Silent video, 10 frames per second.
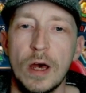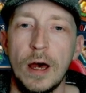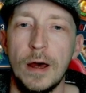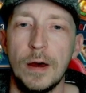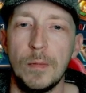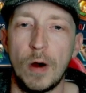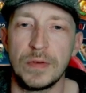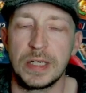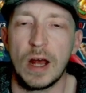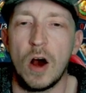
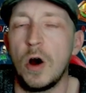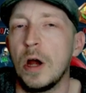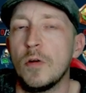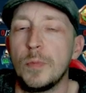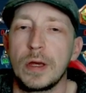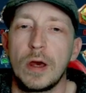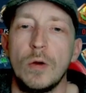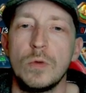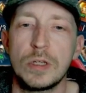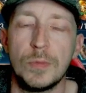Obviously the higher up it
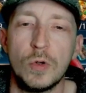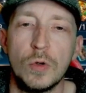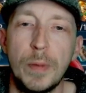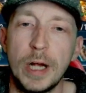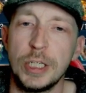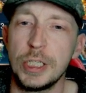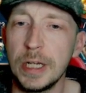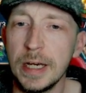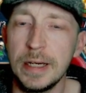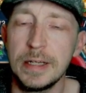goes, the more badges you
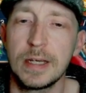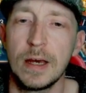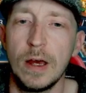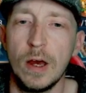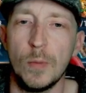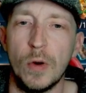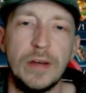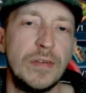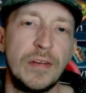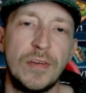need, but
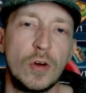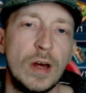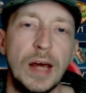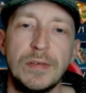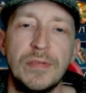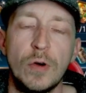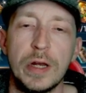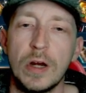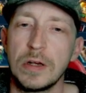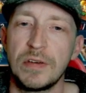even if you look at level
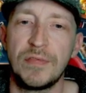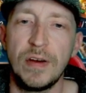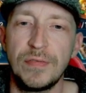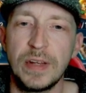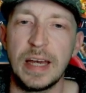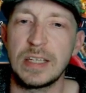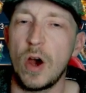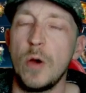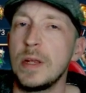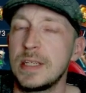49 to 50, it's
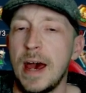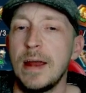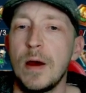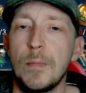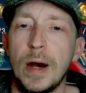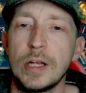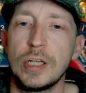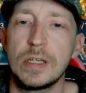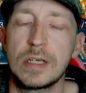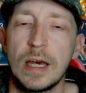only 10
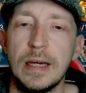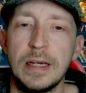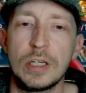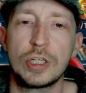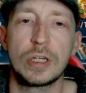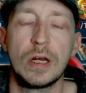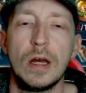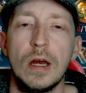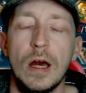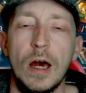badges each,
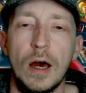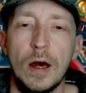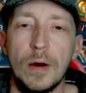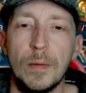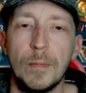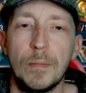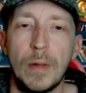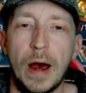and